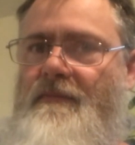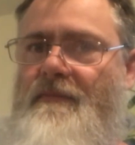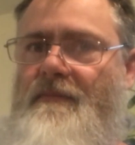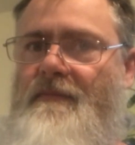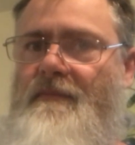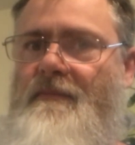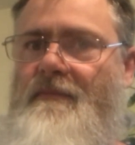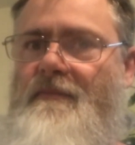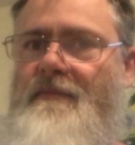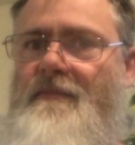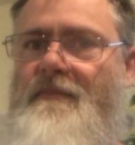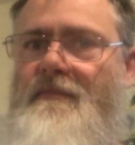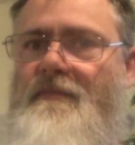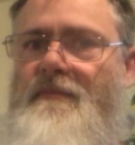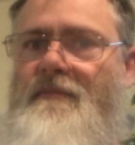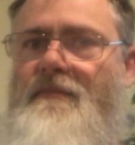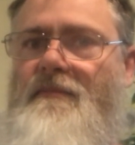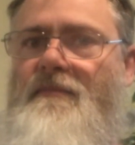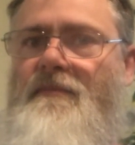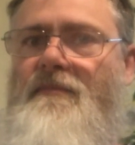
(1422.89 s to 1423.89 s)

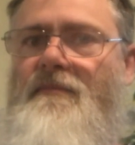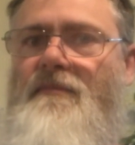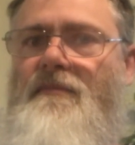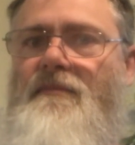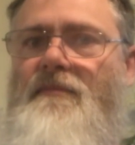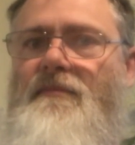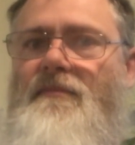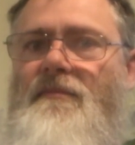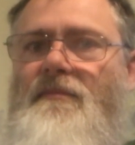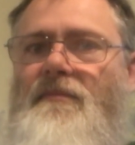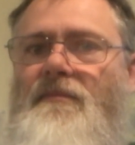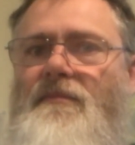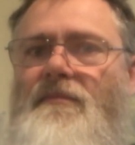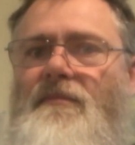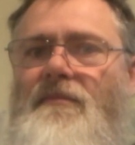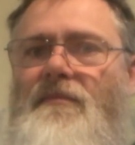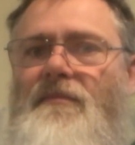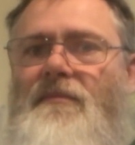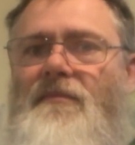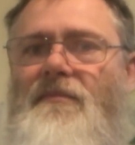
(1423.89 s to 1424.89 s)

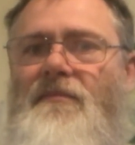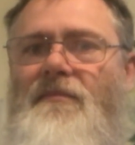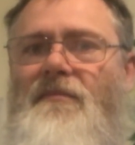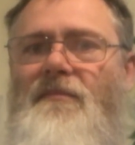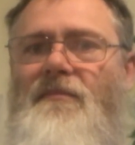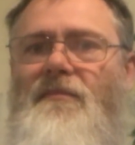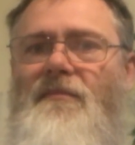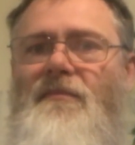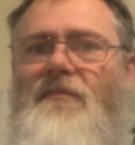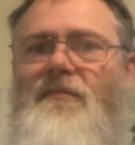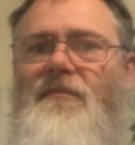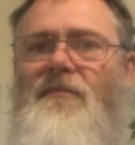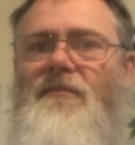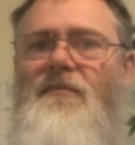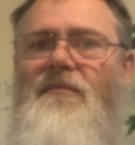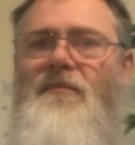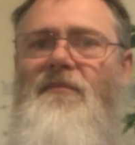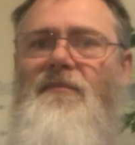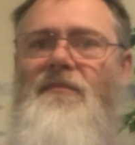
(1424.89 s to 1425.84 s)
(silence)